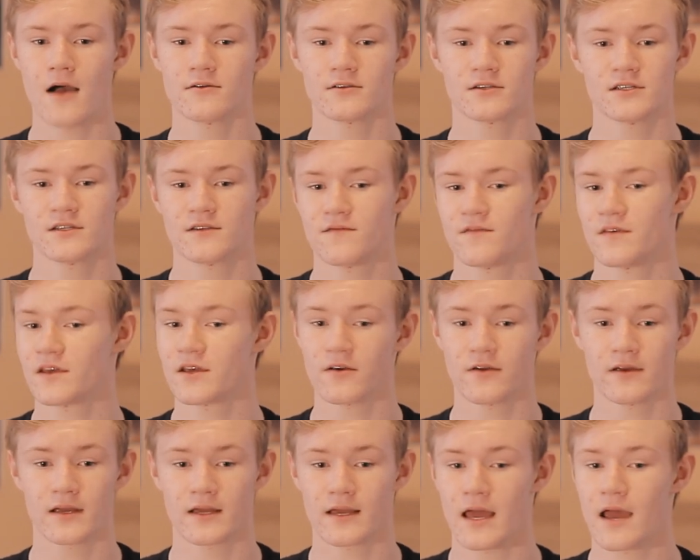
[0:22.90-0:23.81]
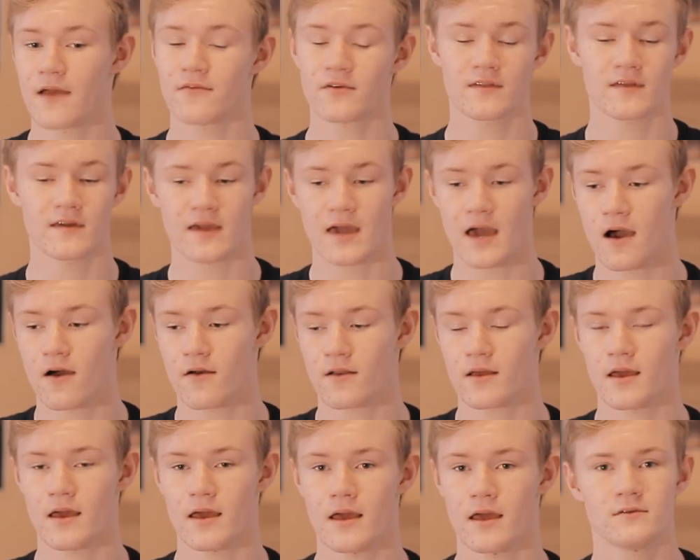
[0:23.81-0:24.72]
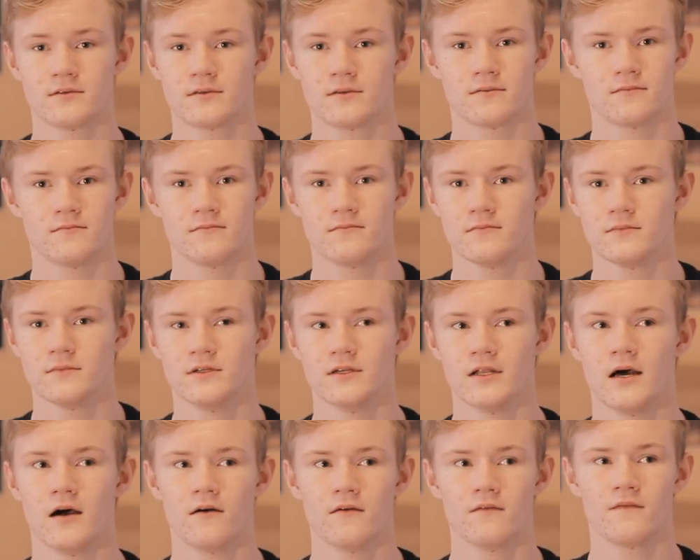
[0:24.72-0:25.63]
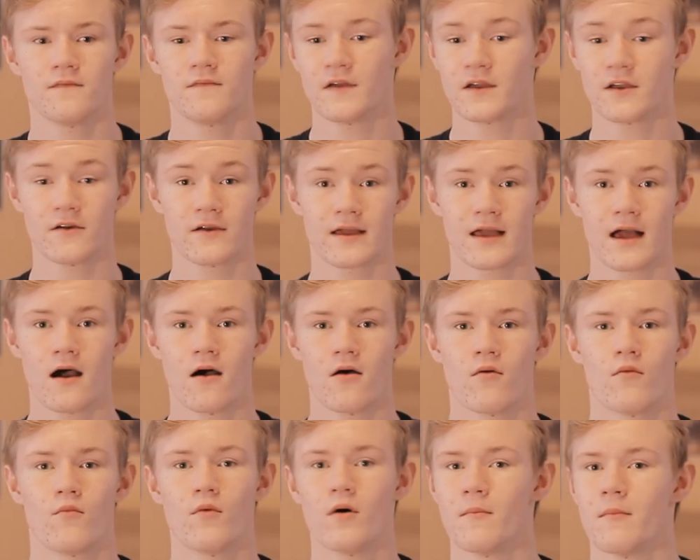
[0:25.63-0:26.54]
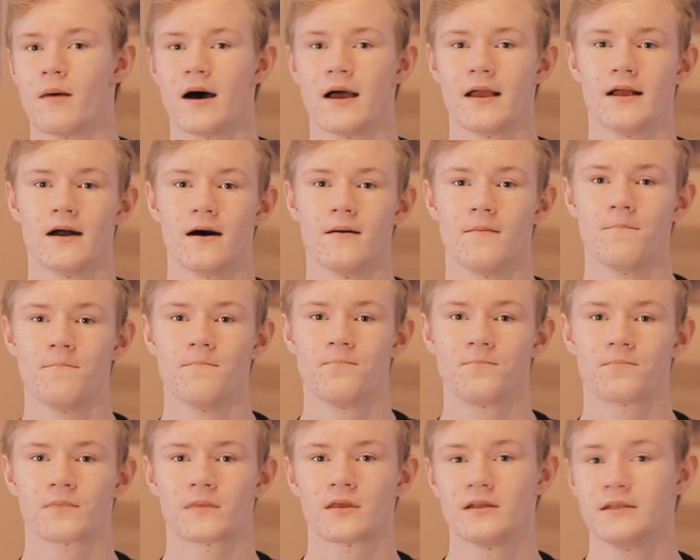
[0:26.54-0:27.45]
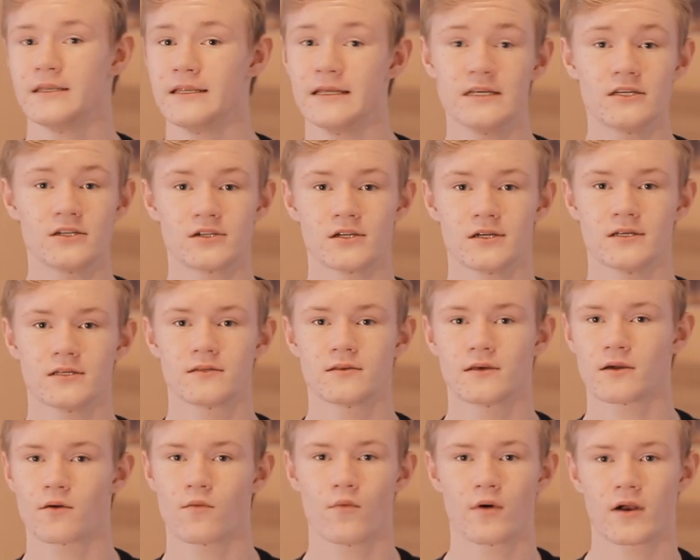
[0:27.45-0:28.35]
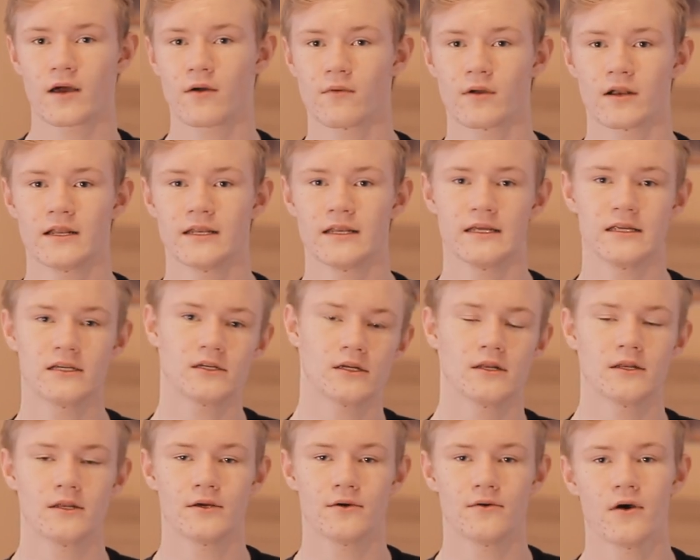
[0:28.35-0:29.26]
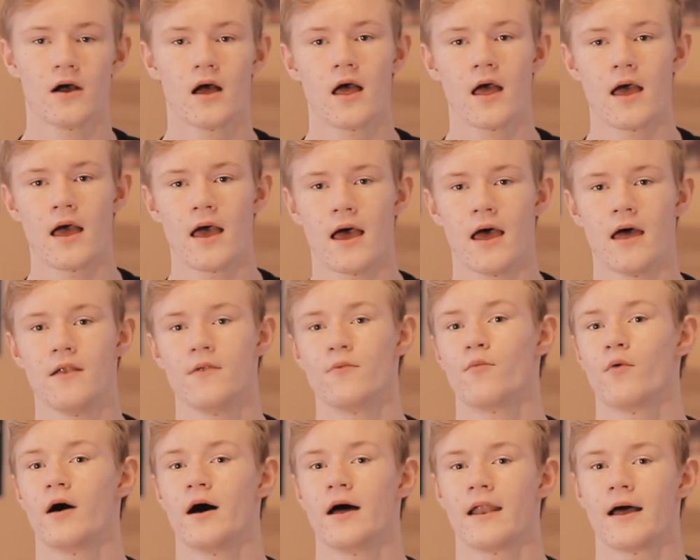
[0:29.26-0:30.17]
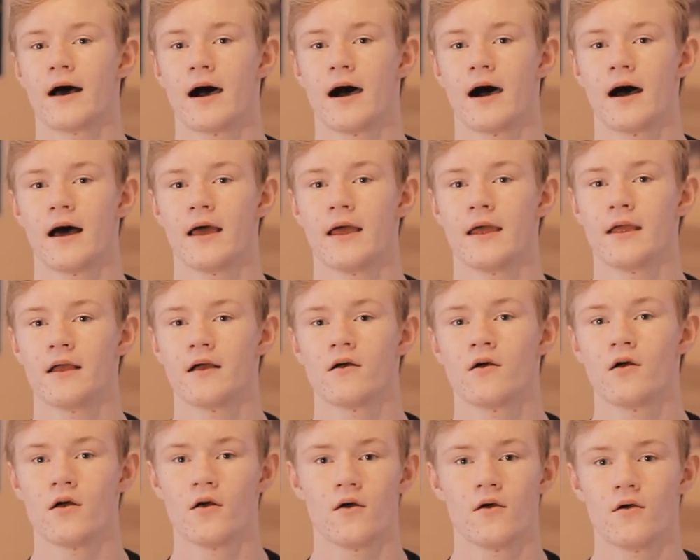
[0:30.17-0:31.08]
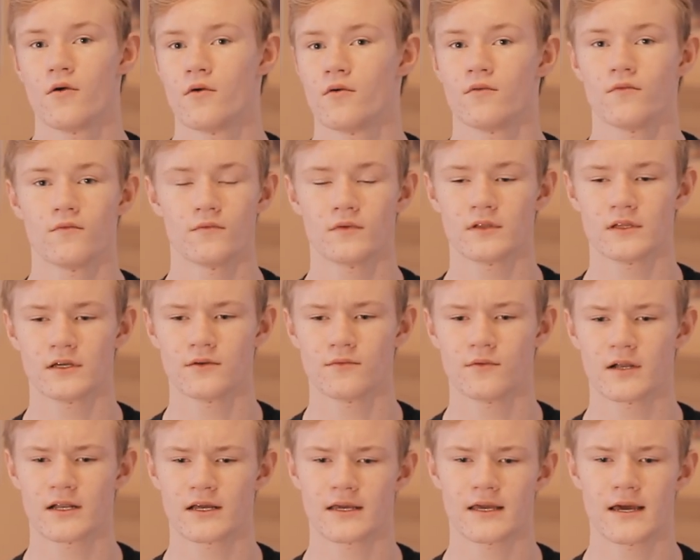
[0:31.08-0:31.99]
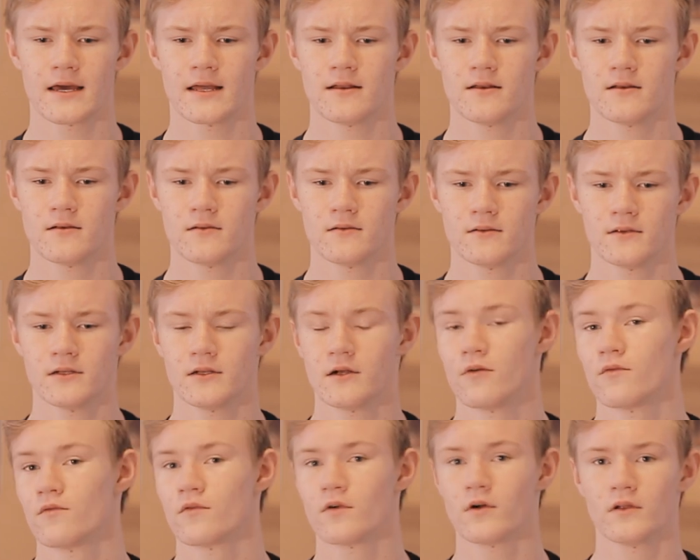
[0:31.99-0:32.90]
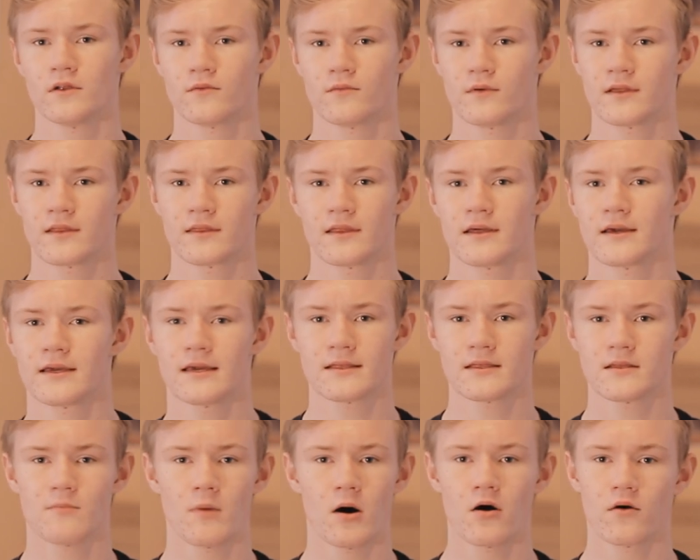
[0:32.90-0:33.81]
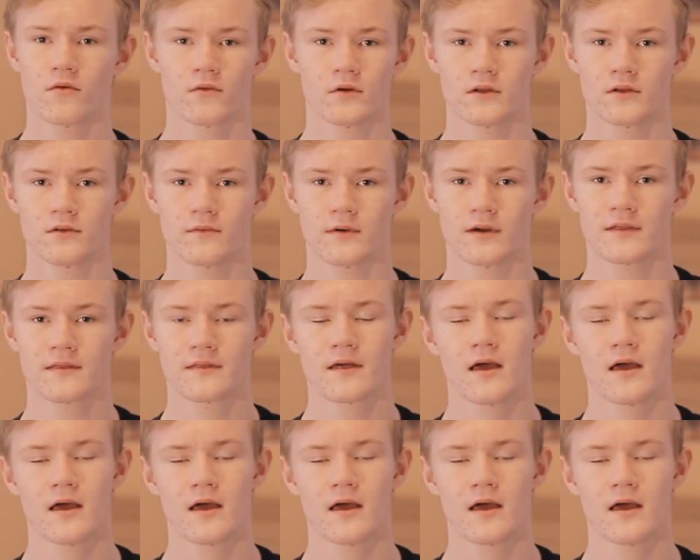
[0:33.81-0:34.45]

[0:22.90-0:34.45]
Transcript: I was just figuring everything out. I was, you know, figuring out what my um, niches, like what I want to niche into and what I really want to get, you know, rolling with, like get the ball rolling with.